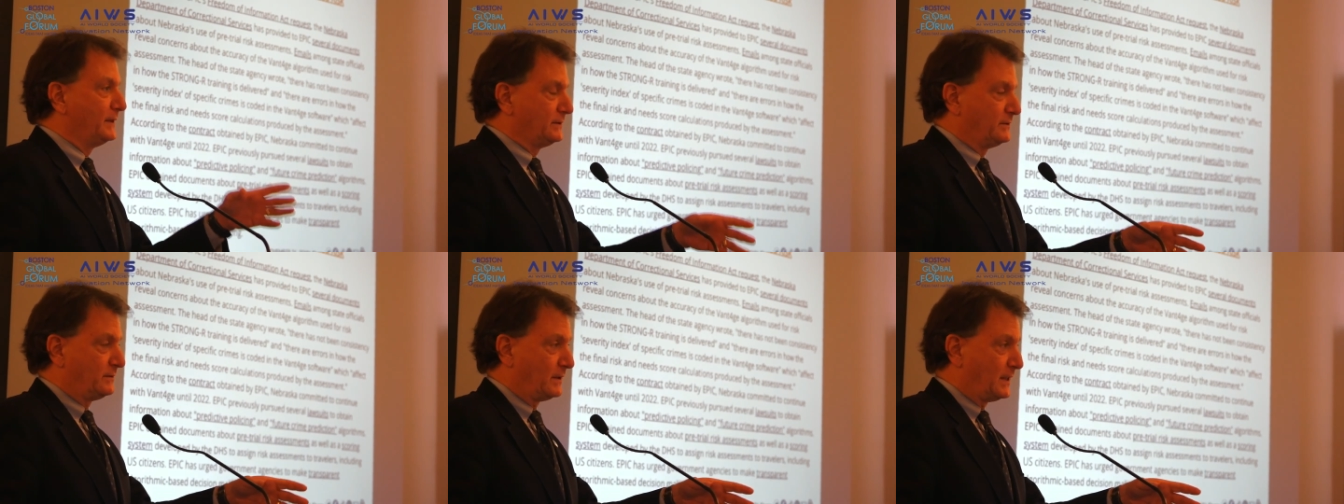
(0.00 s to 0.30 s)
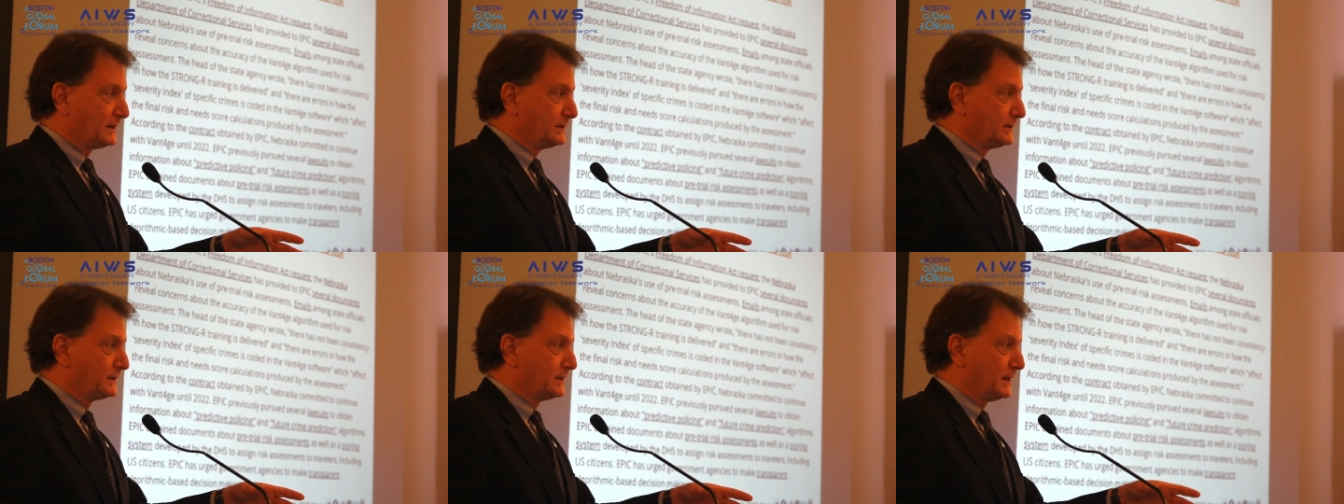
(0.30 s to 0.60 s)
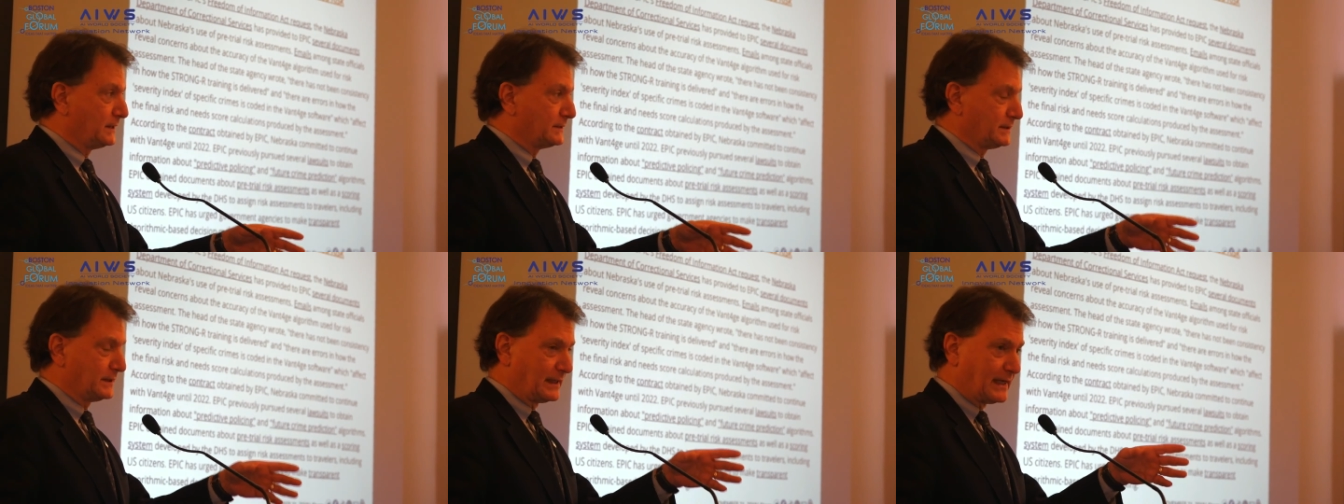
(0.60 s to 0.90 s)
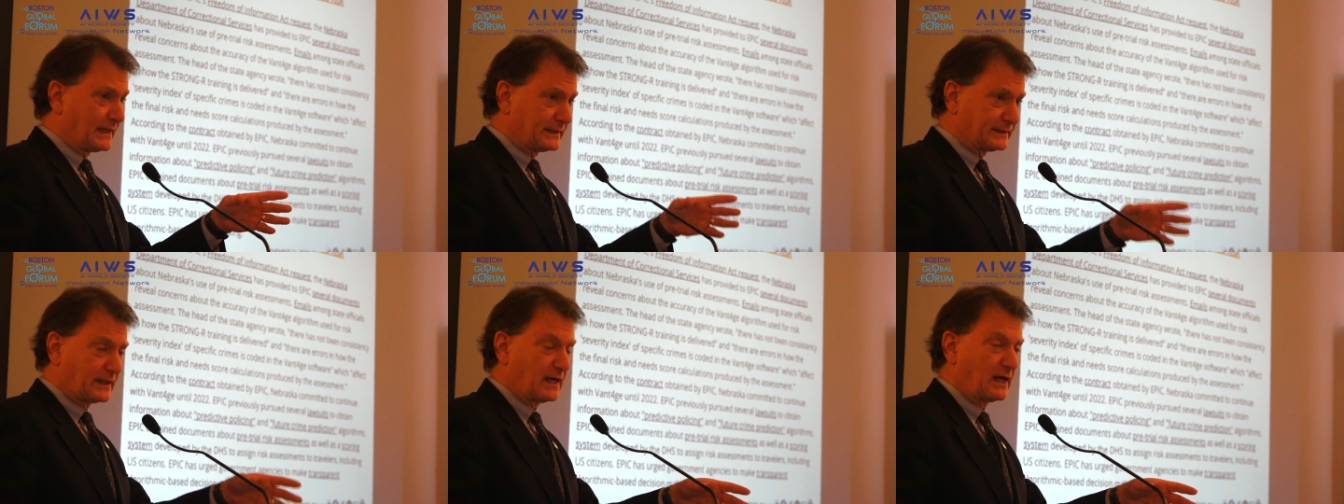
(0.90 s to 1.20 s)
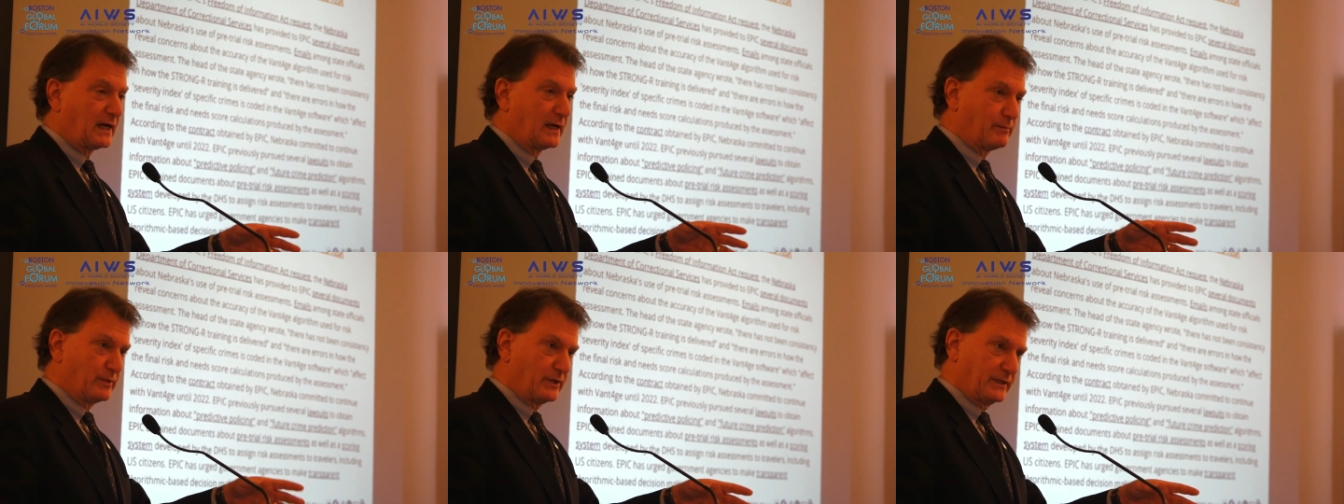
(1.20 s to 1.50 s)
but trust us, it
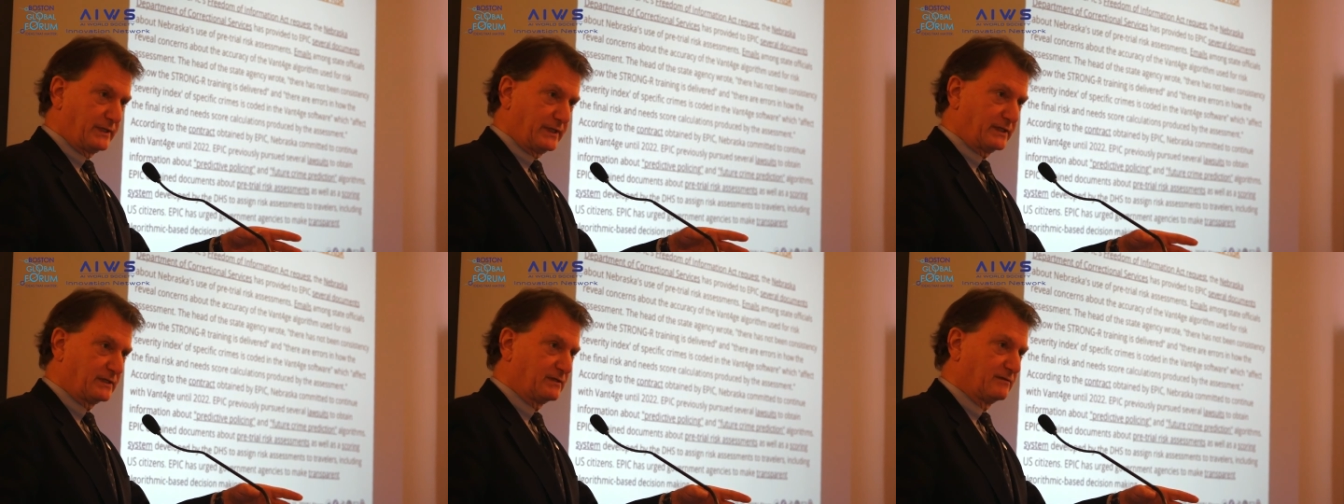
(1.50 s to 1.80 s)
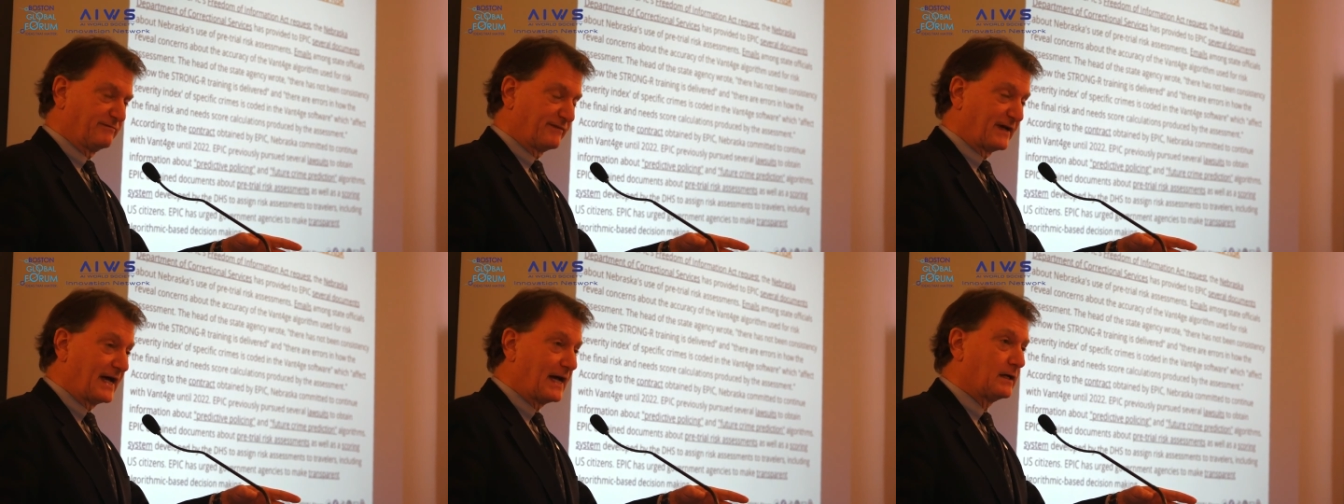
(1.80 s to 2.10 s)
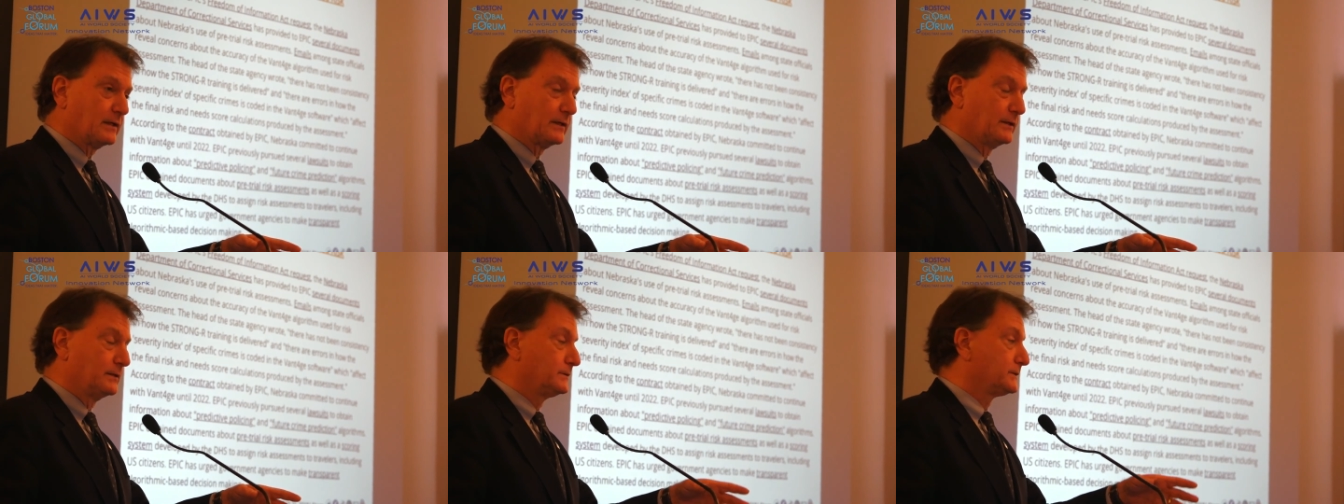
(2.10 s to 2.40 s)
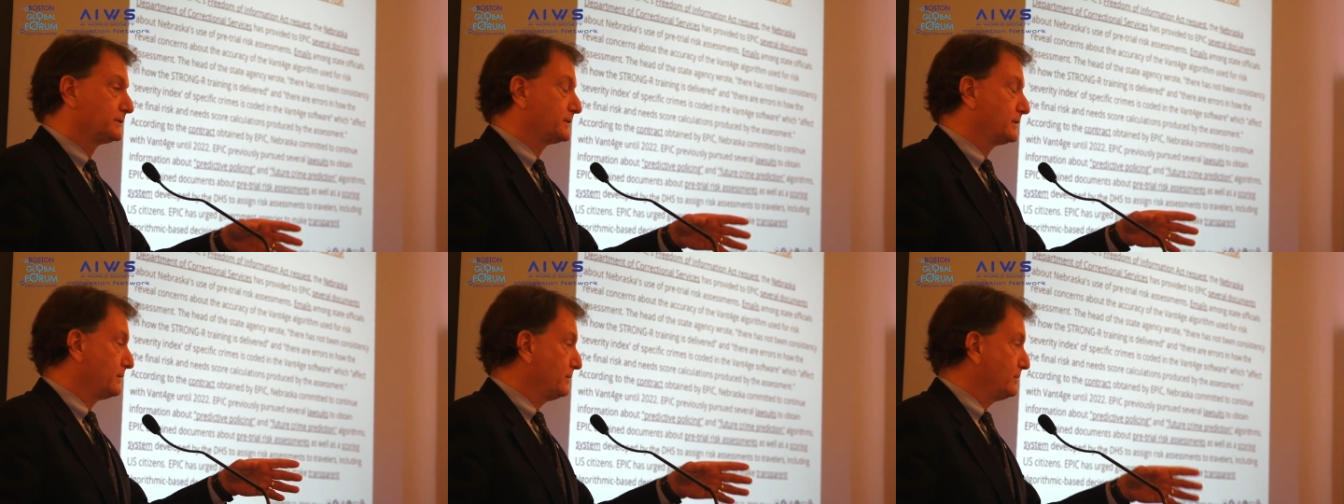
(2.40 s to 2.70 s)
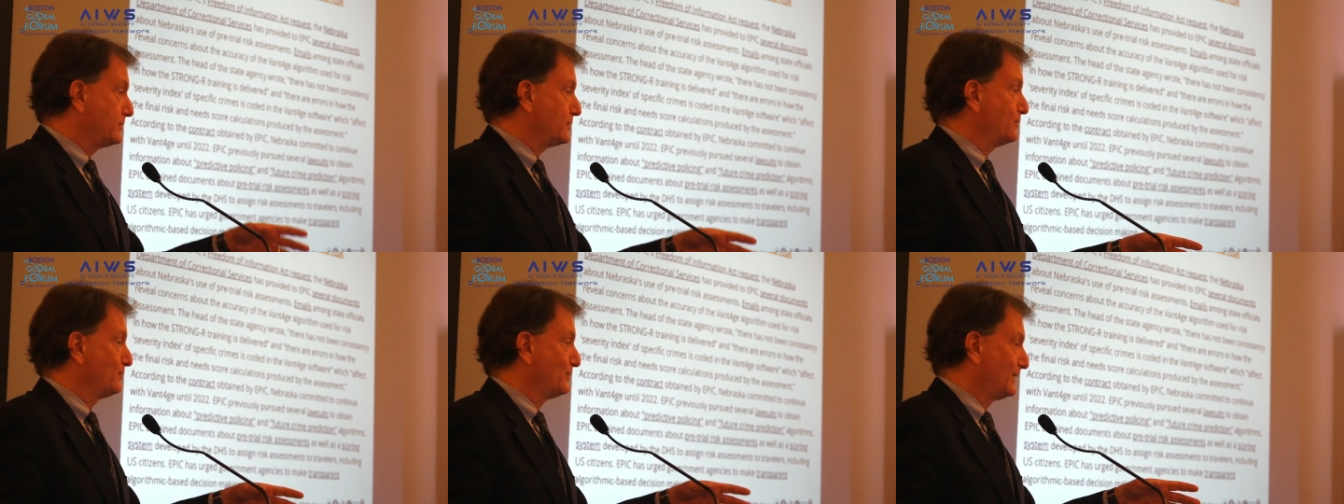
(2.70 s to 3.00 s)
has high predictive value,
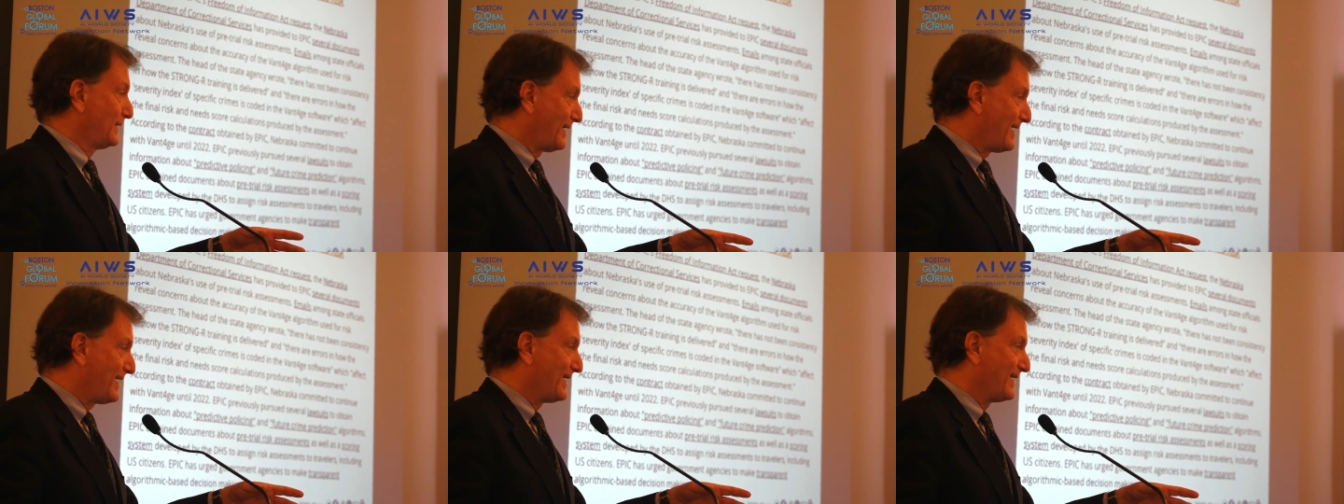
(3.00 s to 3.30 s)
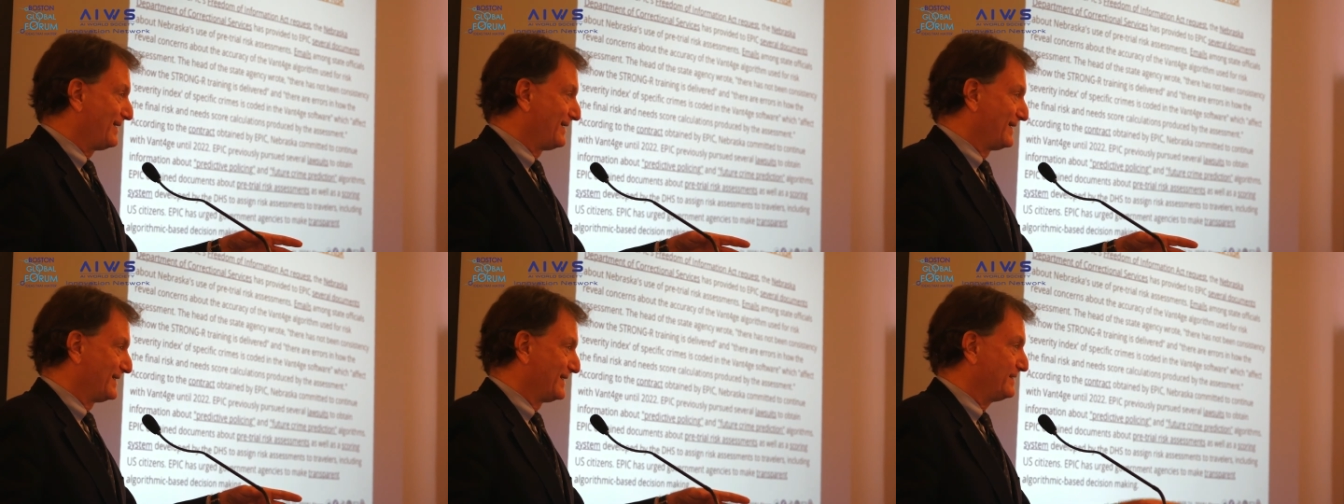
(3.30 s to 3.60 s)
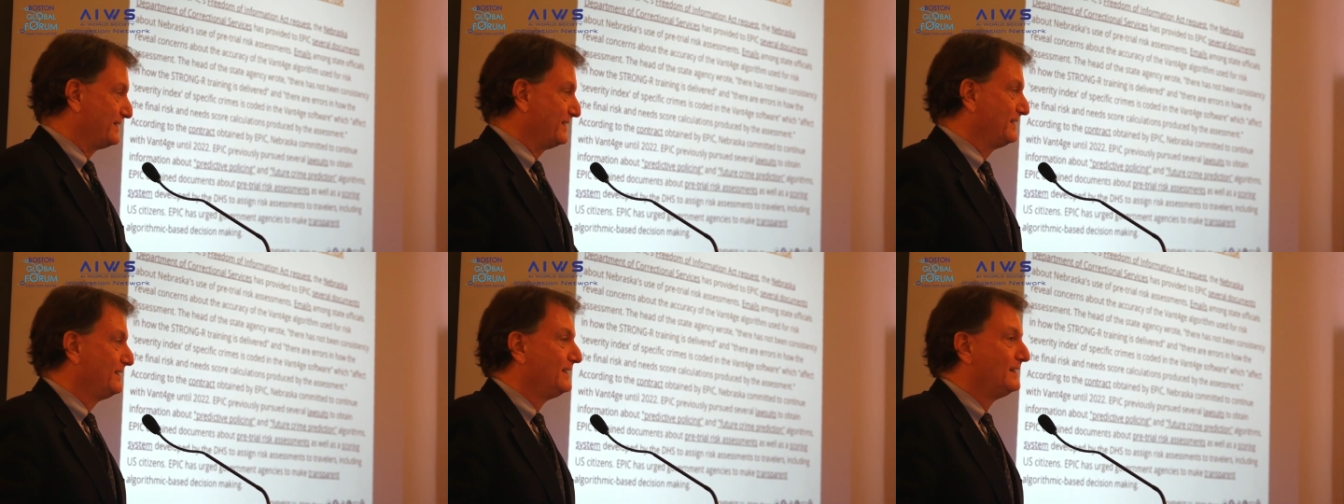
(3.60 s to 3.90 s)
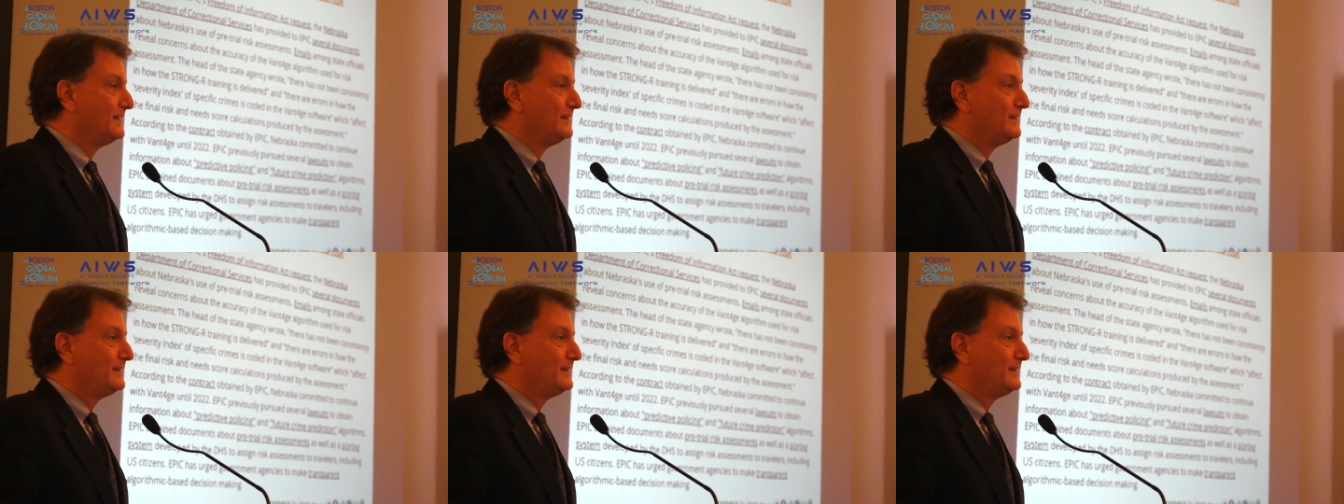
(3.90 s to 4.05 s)
so you should rely on it.